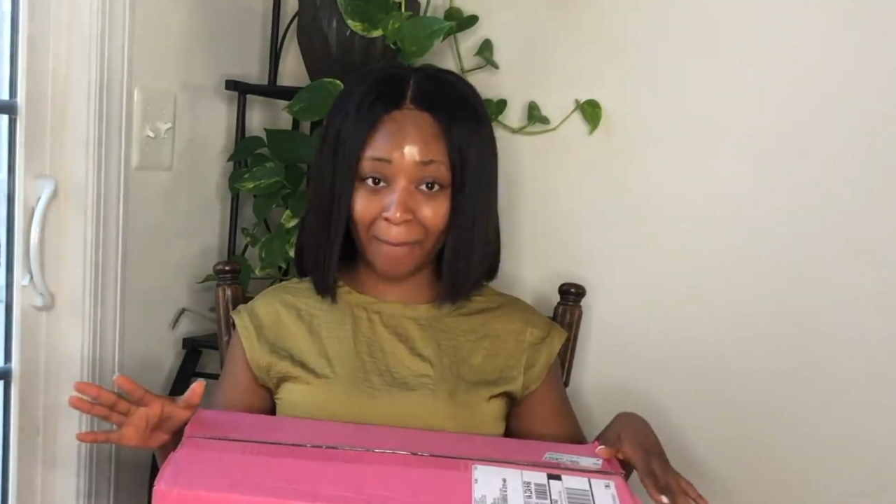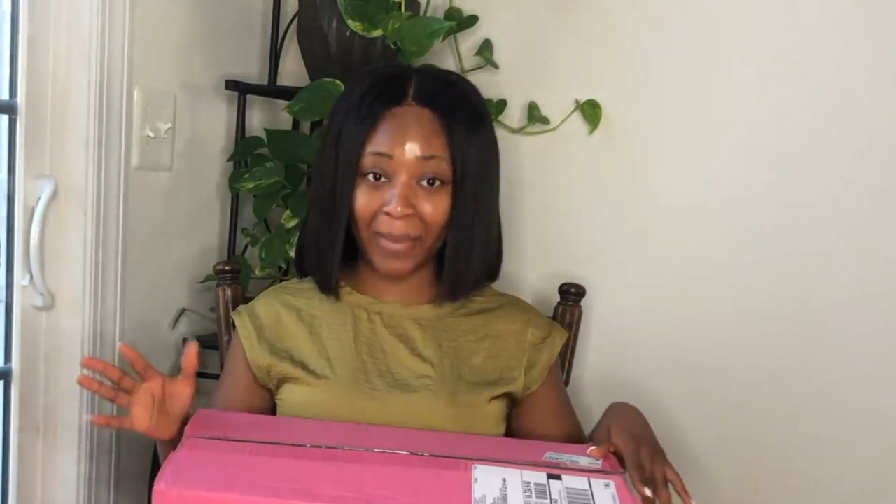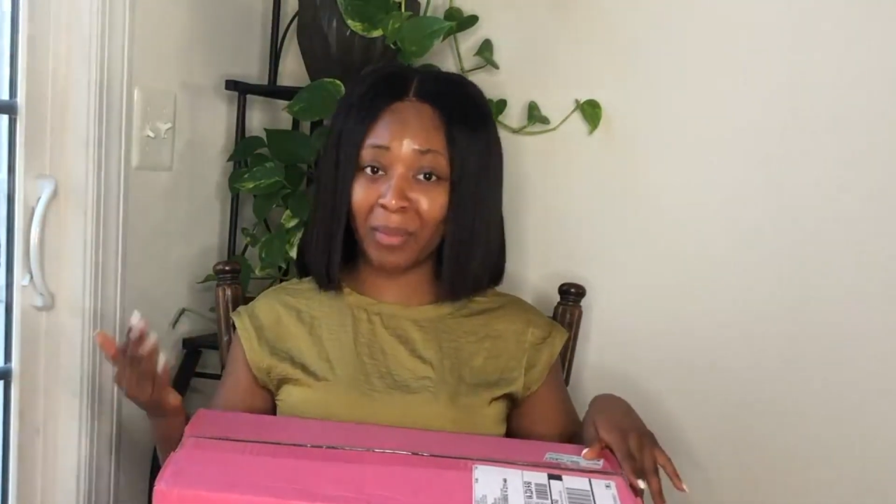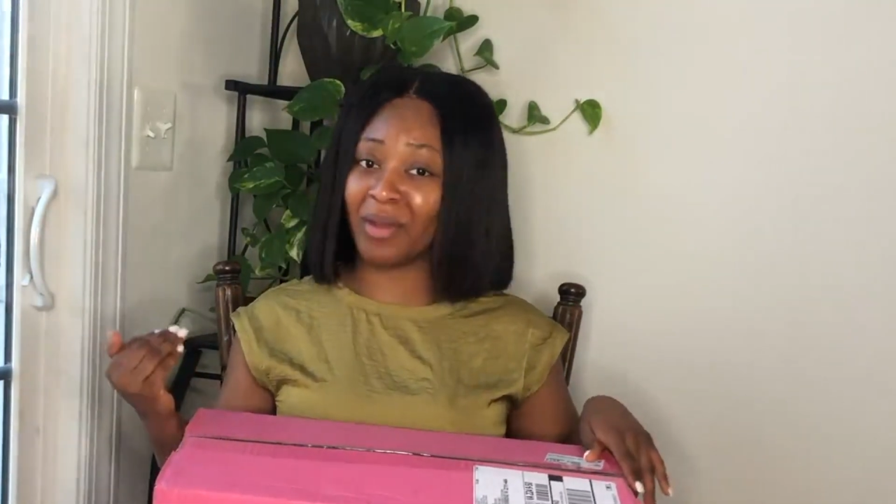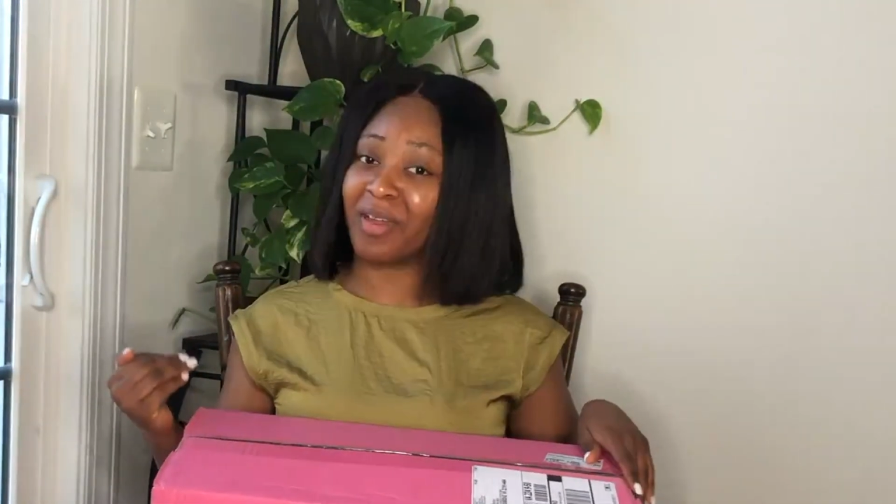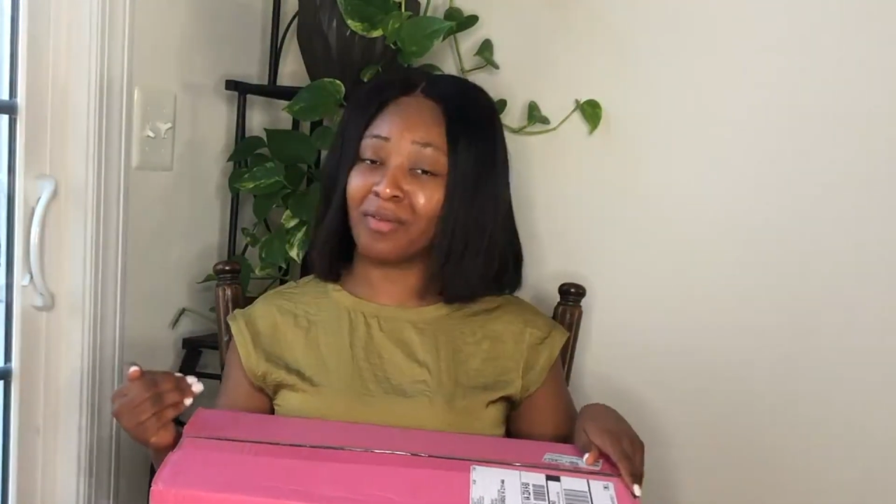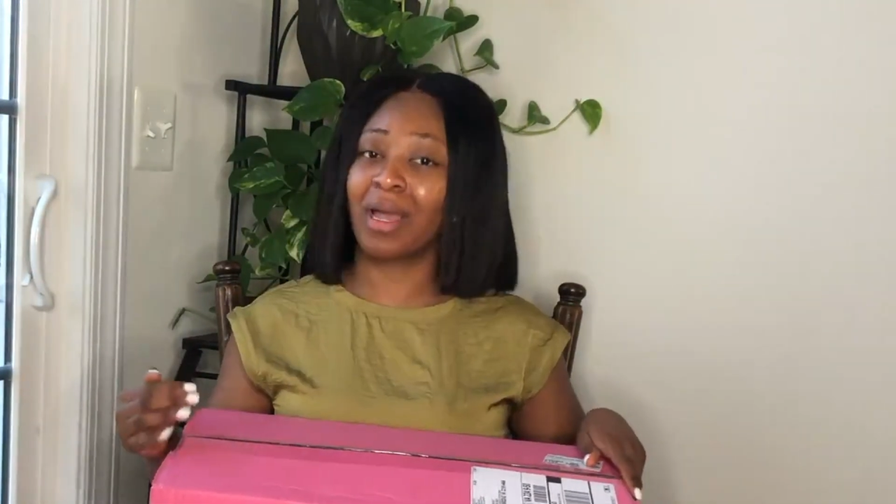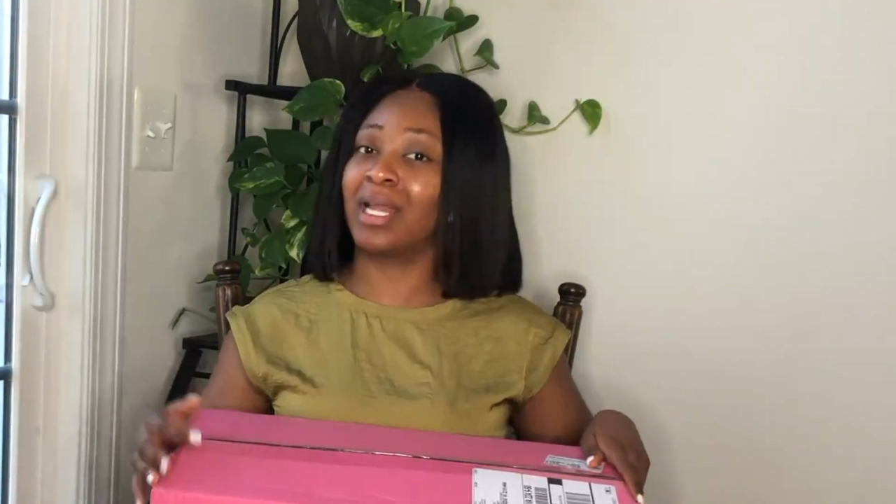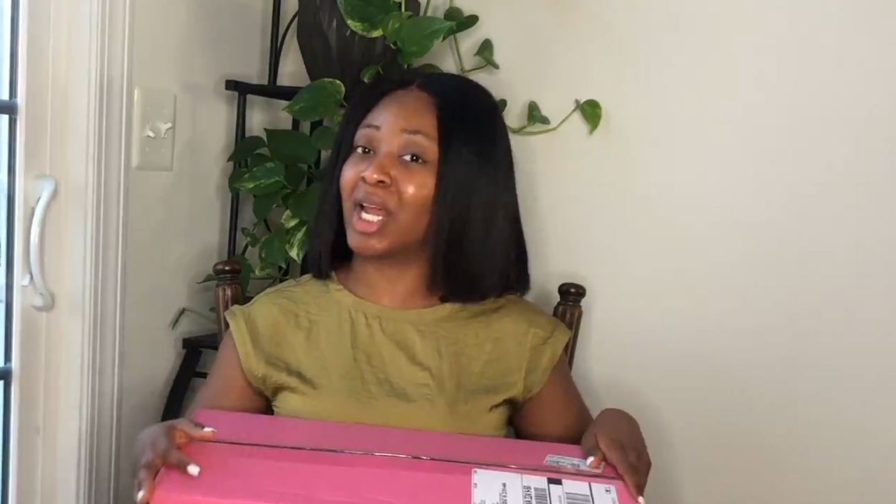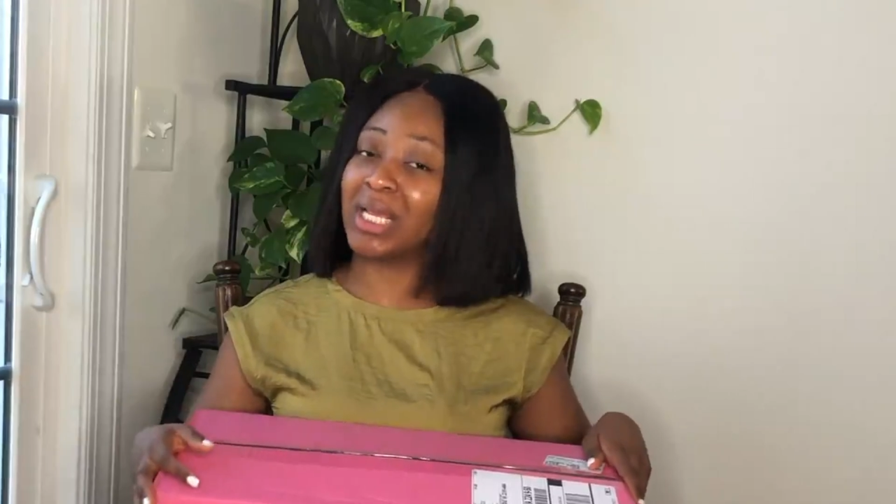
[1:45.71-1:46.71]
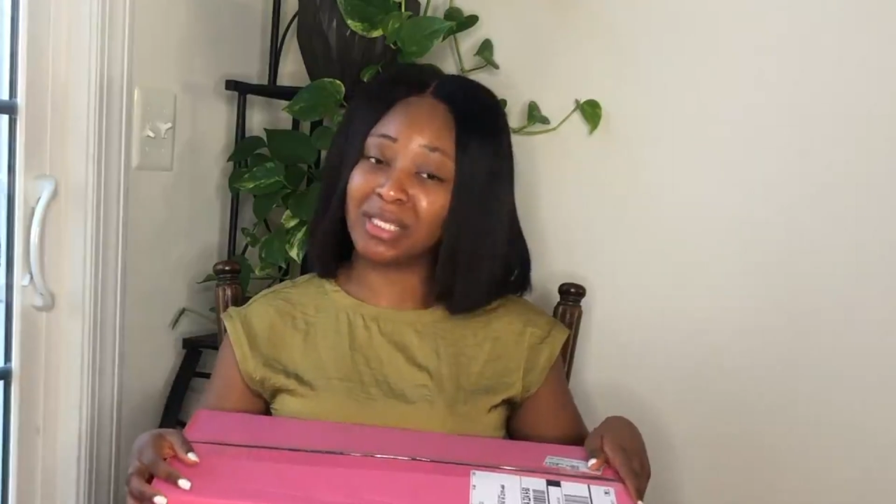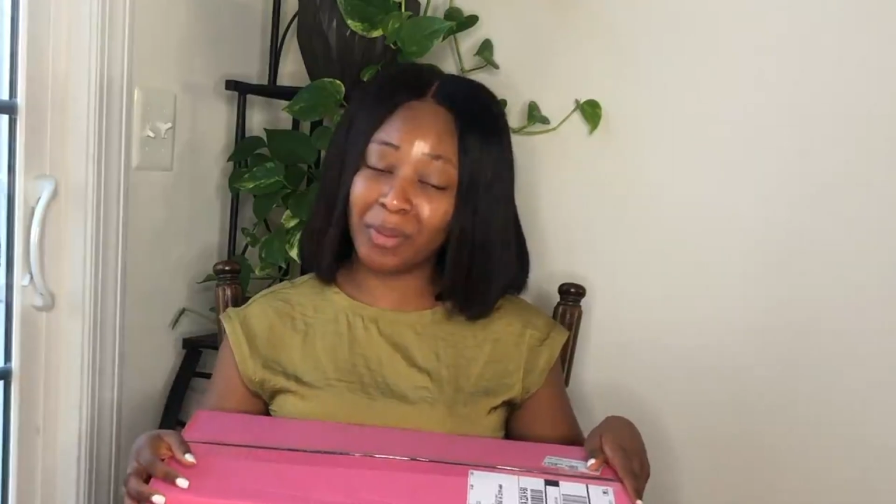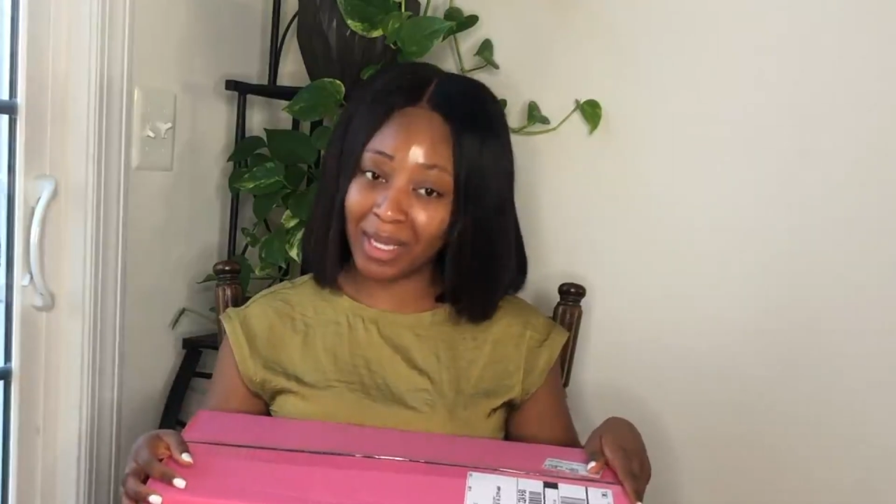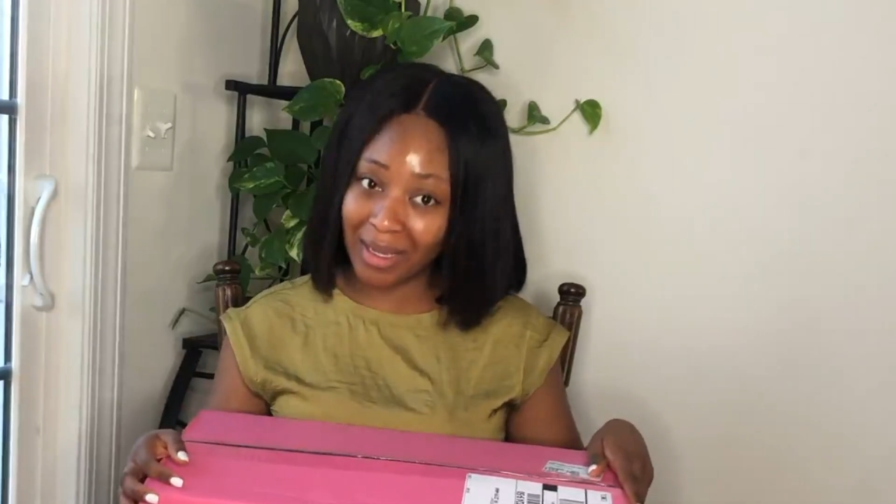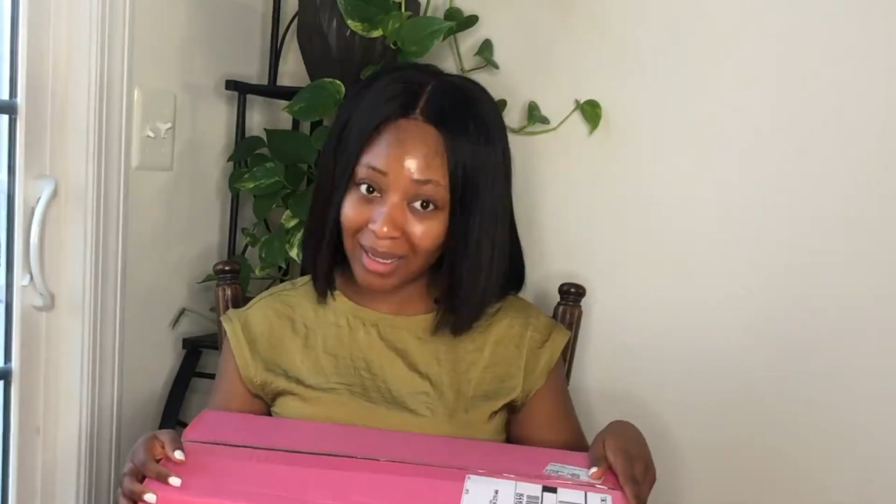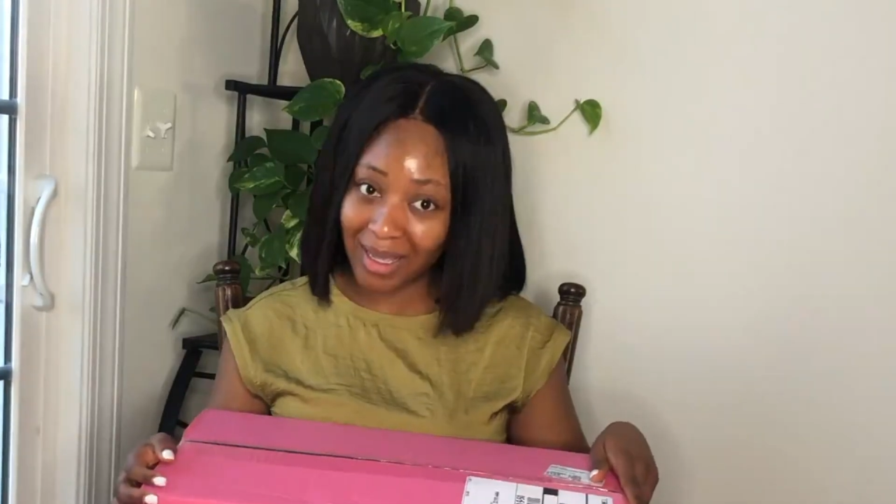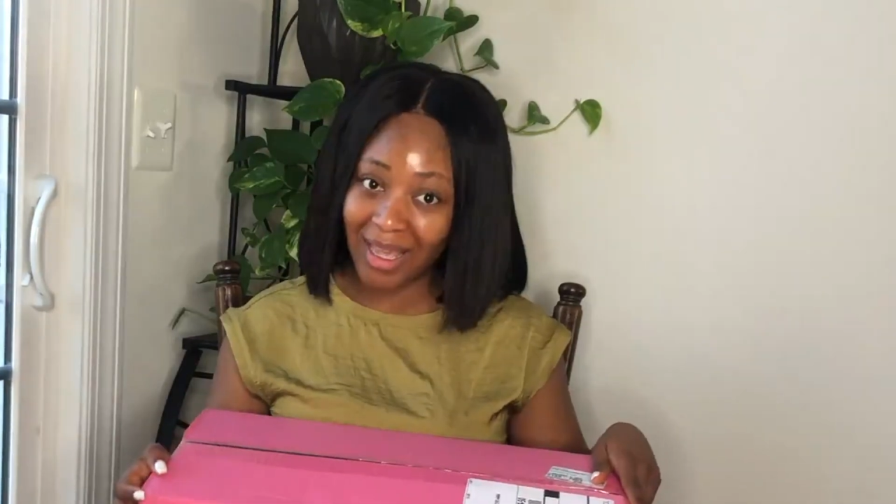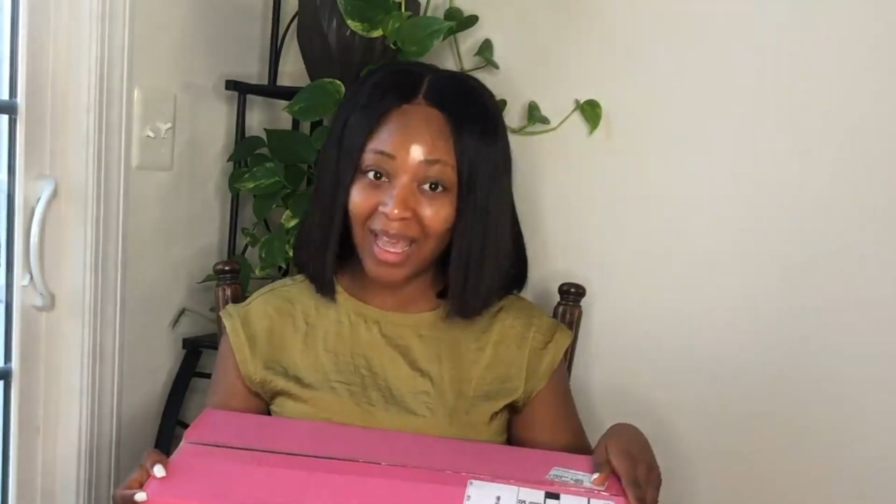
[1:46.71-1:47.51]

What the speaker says: My favorite color is pink,